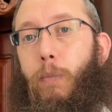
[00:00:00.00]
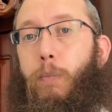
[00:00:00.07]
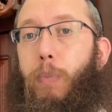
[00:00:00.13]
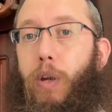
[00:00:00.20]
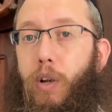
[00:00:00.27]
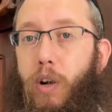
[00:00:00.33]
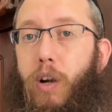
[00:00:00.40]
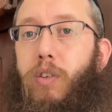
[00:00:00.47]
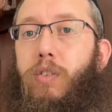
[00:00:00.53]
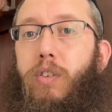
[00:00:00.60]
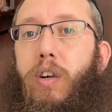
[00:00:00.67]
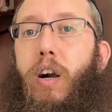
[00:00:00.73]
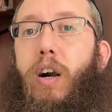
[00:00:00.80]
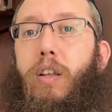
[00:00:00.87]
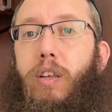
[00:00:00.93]
Because
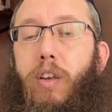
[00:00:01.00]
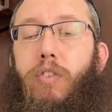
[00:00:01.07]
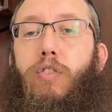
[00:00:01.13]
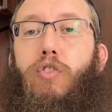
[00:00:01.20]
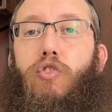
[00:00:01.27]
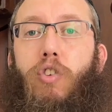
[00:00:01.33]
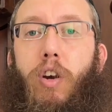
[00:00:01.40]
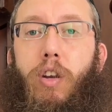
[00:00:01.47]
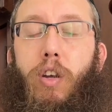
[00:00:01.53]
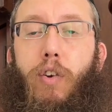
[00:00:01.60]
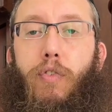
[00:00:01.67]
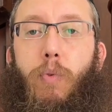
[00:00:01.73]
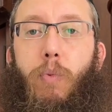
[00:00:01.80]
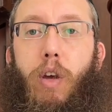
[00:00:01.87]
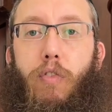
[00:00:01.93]
God isn't shining
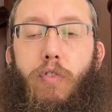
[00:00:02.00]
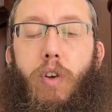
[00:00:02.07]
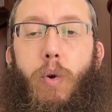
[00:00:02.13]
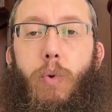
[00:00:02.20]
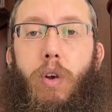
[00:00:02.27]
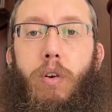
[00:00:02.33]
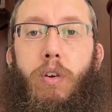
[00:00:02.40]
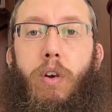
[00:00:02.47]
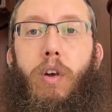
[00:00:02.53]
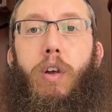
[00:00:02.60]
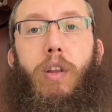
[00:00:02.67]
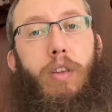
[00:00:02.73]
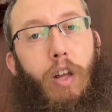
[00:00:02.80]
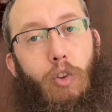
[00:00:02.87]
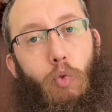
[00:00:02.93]
from everywhere,
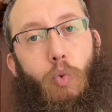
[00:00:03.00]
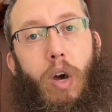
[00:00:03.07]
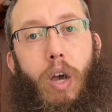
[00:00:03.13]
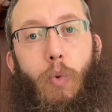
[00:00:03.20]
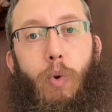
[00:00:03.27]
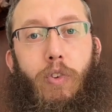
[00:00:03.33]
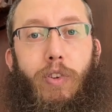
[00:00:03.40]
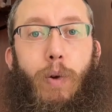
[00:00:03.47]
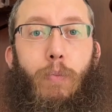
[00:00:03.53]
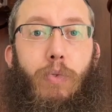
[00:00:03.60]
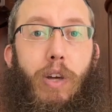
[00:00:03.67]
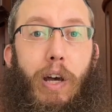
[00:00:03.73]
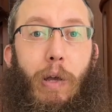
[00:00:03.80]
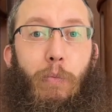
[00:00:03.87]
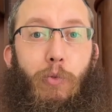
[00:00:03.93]
that's why we
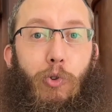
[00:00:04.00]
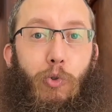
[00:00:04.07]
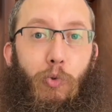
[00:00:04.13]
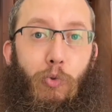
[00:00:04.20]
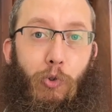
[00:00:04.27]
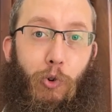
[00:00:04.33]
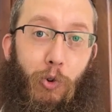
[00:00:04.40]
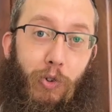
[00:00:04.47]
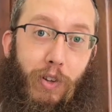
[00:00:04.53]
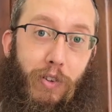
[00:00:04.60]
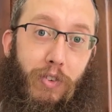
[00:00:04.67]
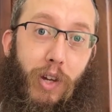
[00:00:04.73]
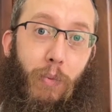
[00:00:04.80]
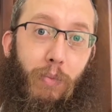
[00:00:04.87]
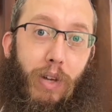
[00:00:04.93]
sometimes do good and
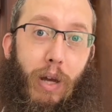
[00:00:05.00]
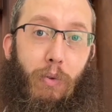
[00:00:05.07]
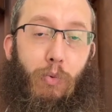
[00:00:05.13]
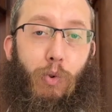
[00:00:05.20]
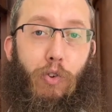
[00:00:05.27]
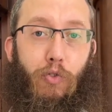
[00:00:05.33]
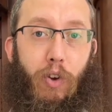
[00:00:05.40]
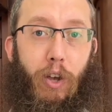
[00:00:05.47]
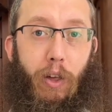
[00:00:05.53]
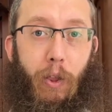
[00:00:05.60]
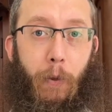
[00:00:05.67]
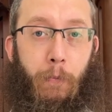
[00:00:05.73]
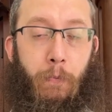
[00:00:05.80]
sometimes we fail.